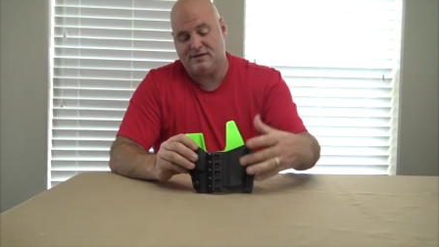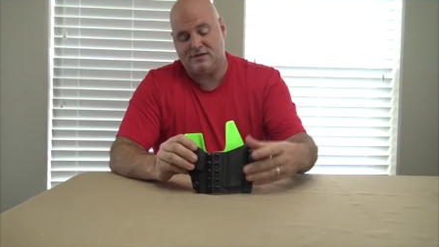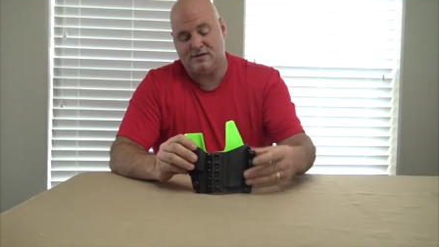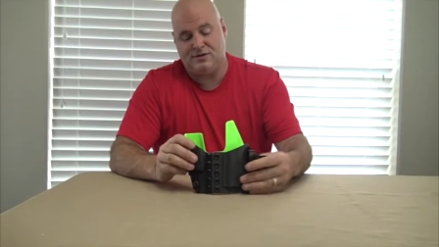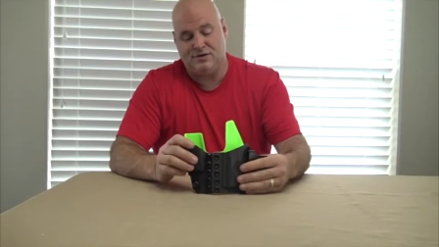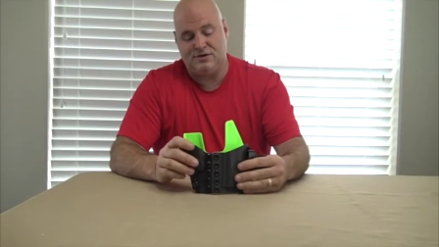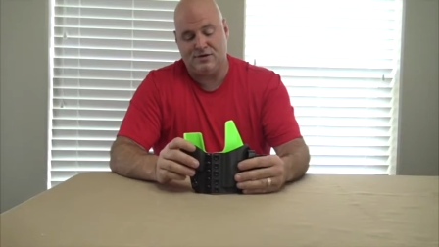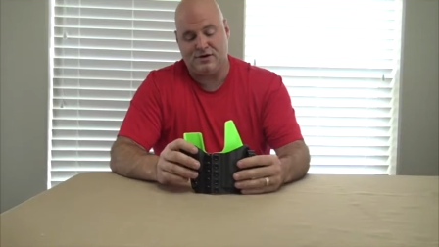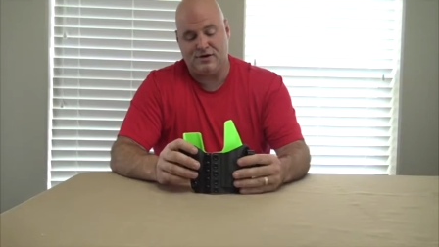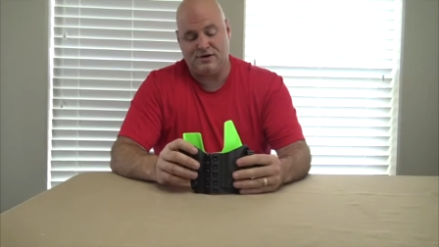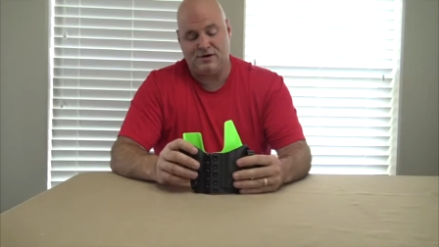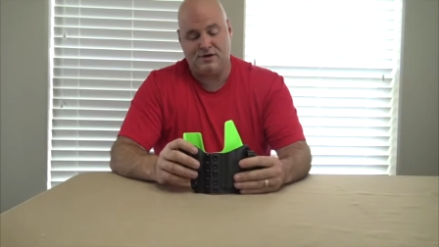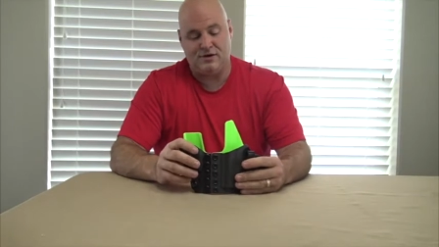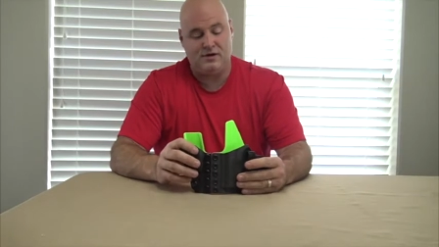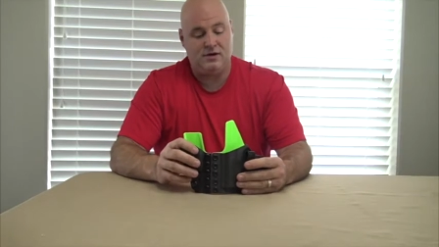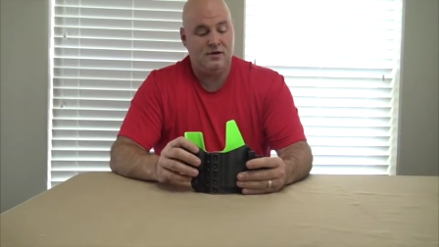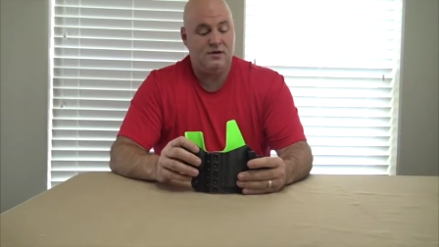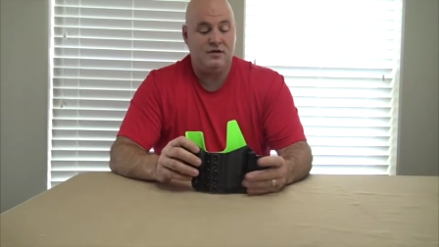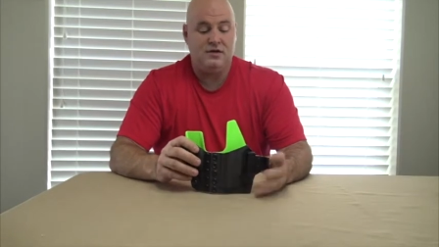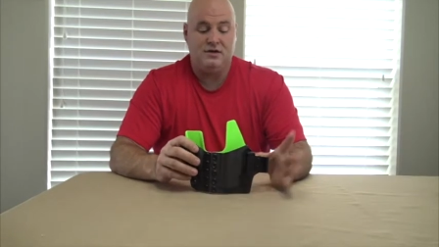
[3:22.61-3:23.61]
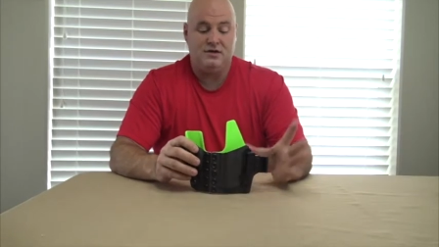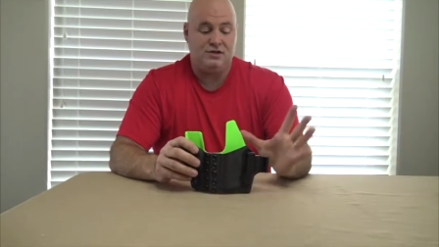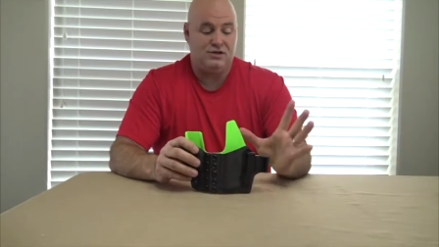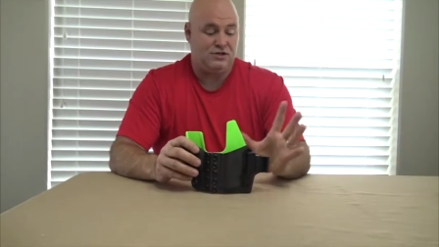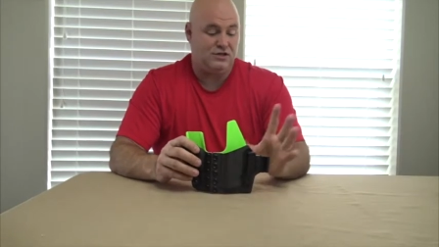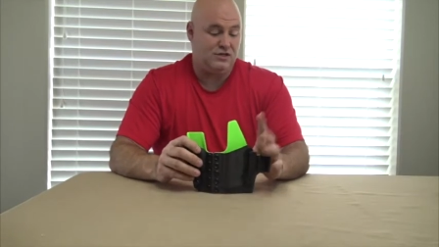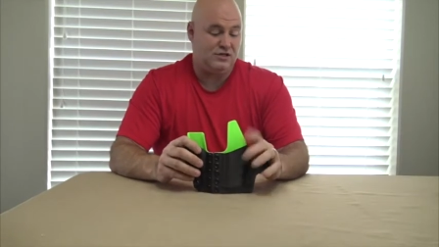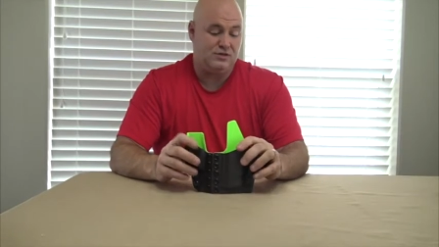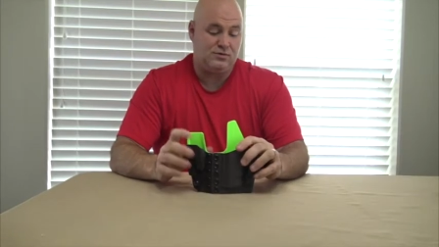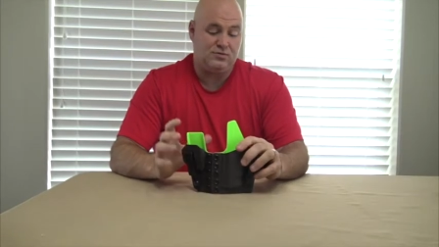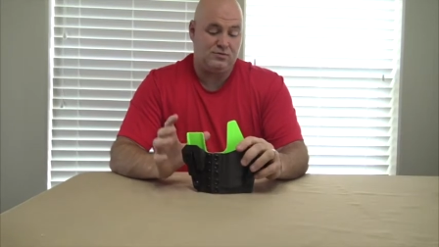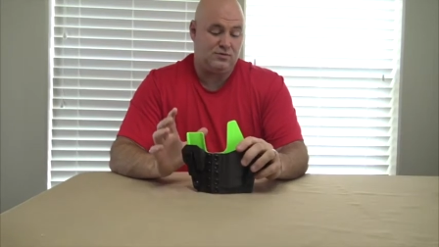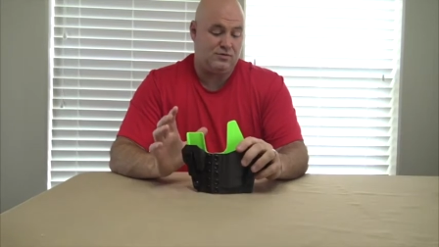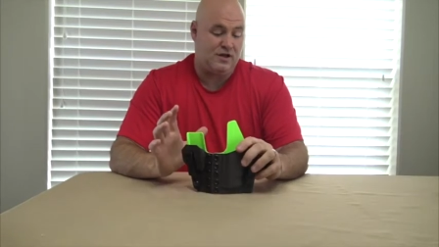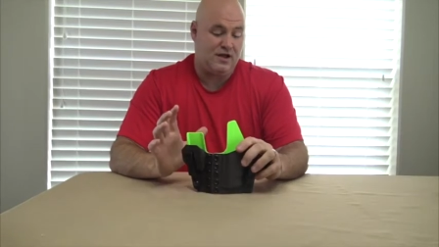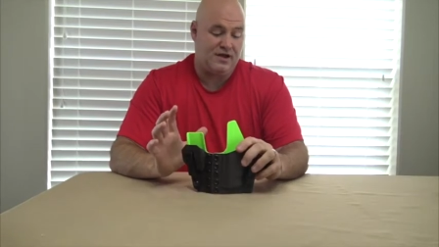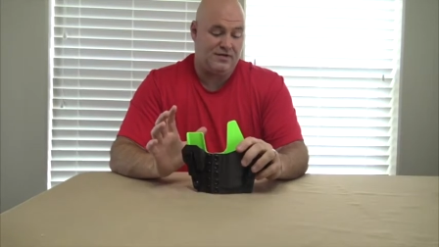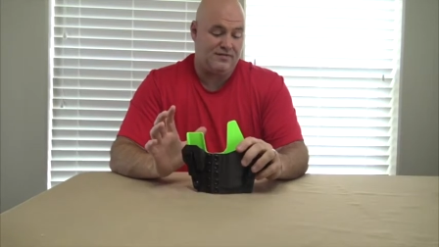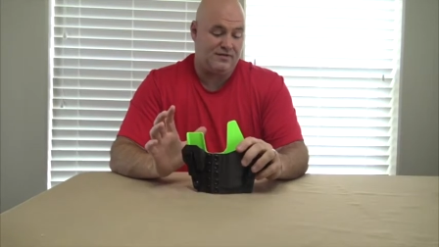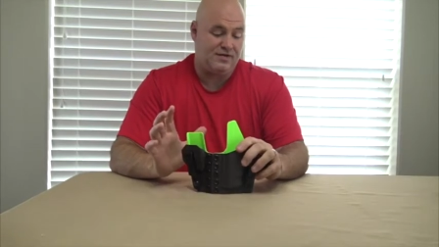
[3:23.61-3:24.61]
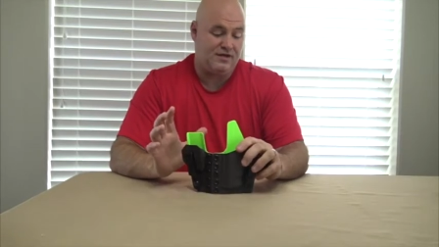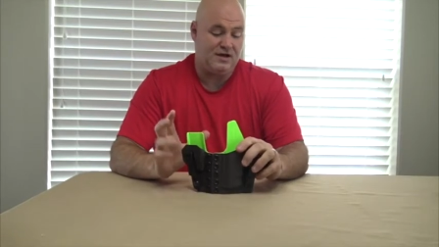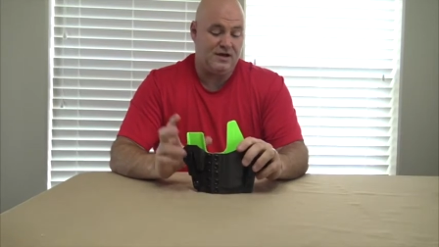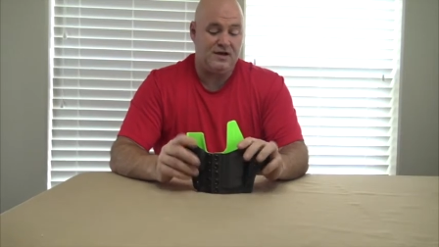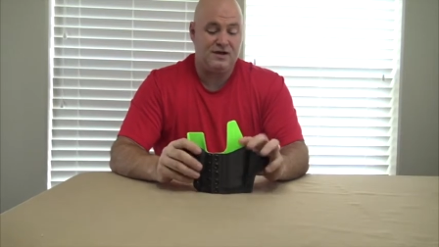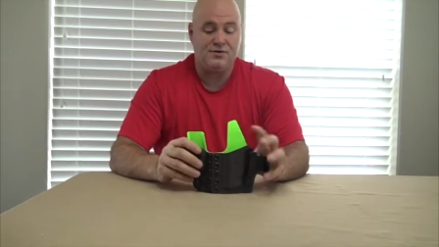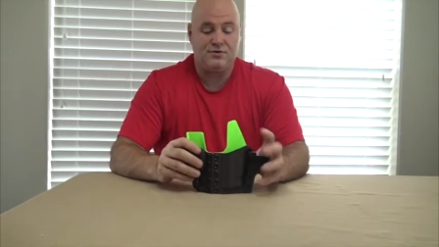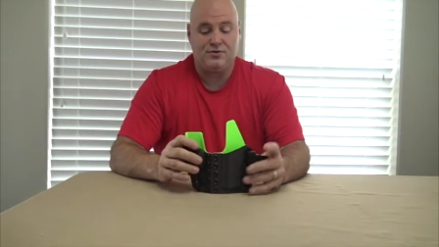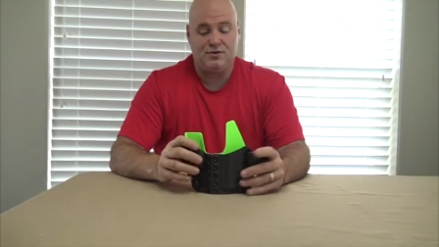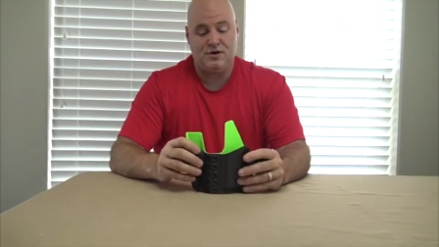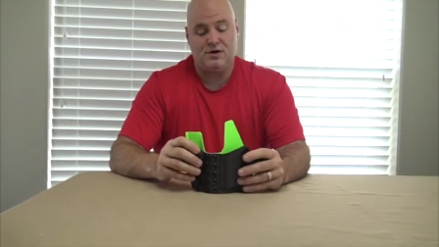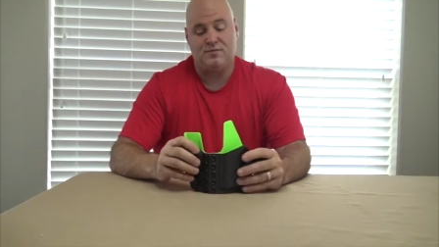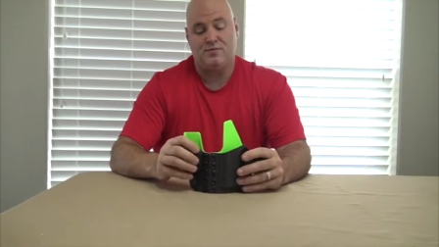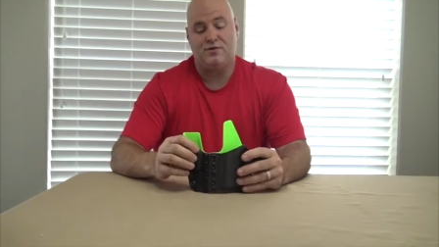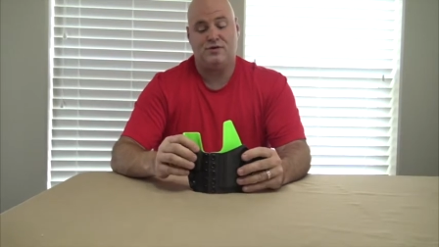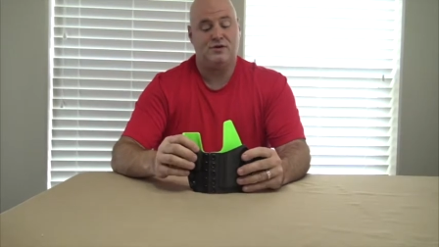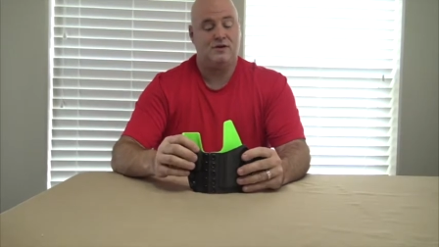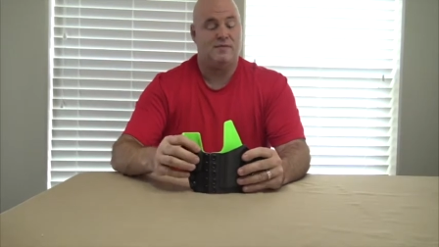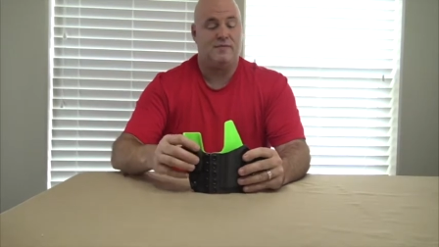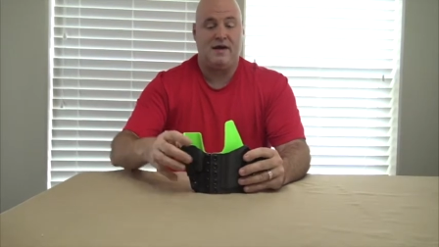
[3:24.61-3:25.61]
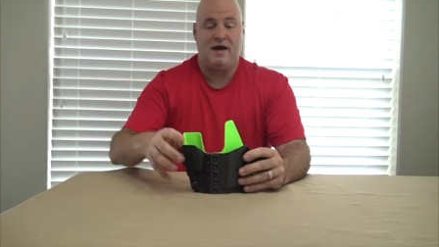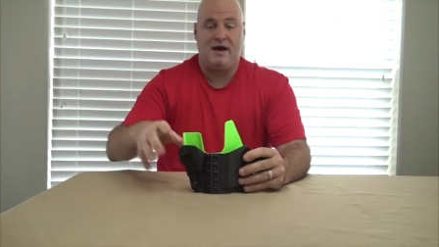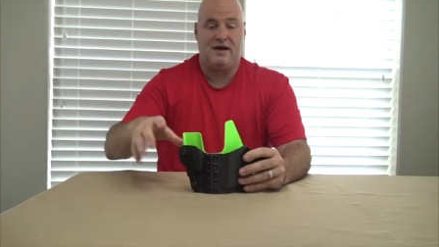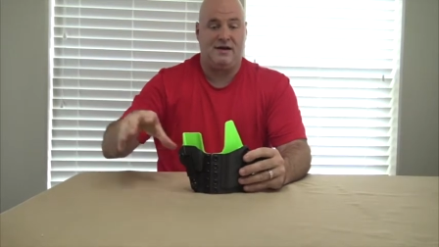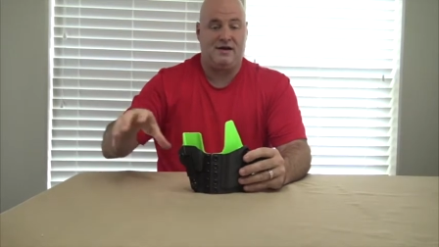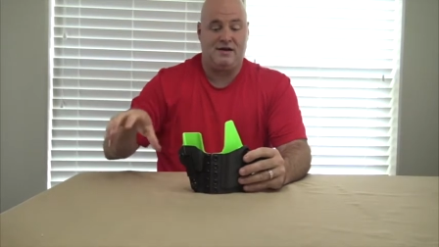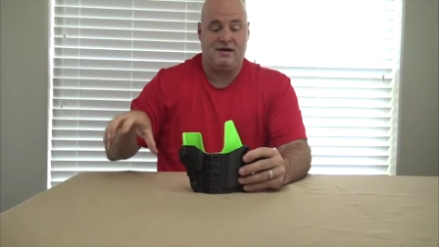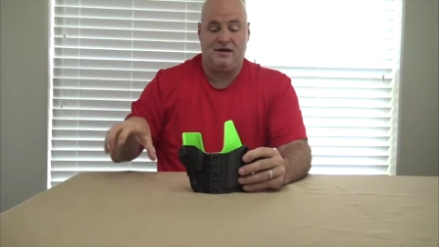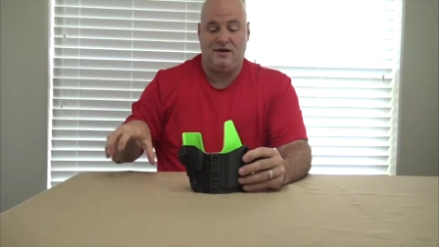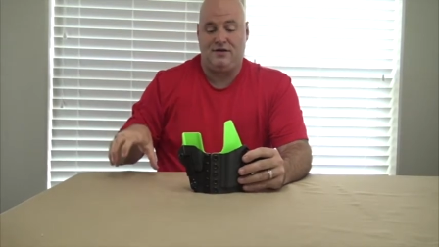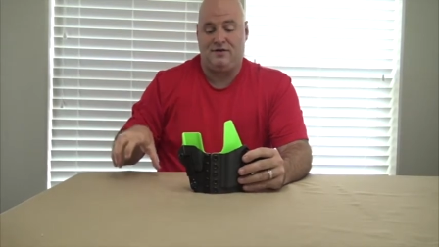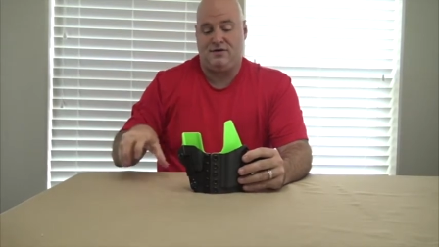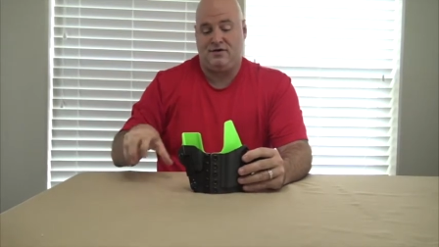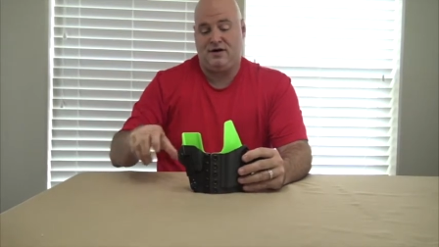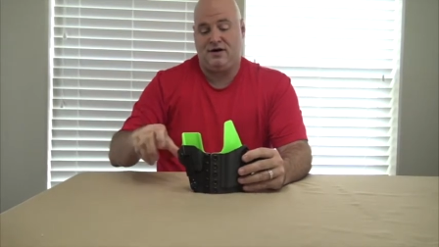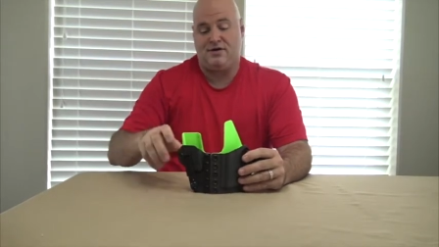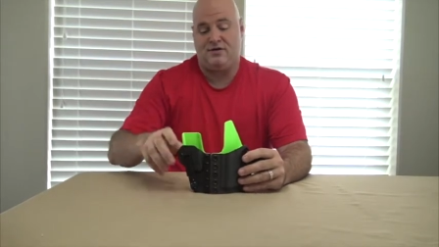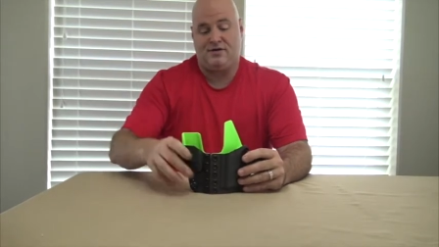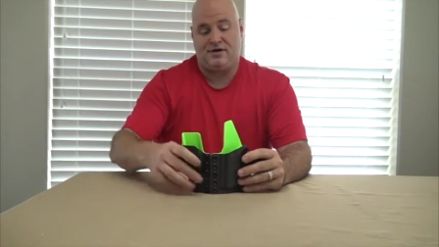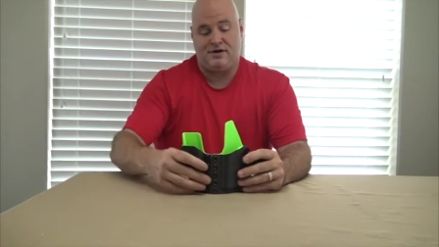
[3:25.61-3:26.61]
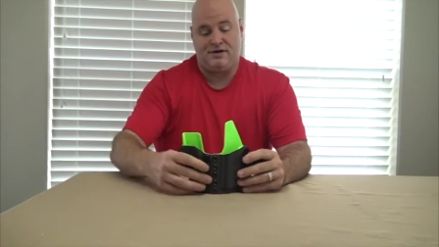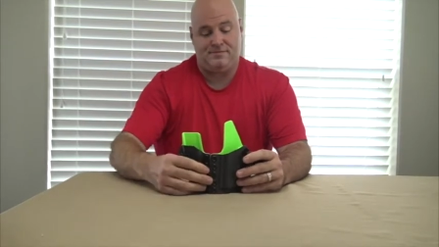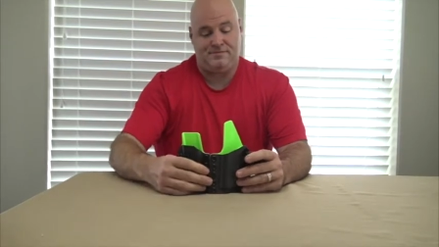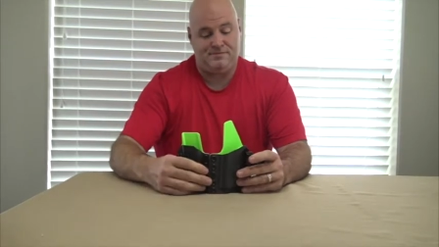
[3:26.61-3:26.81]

so you can just have the gun or you can put the mag in another area.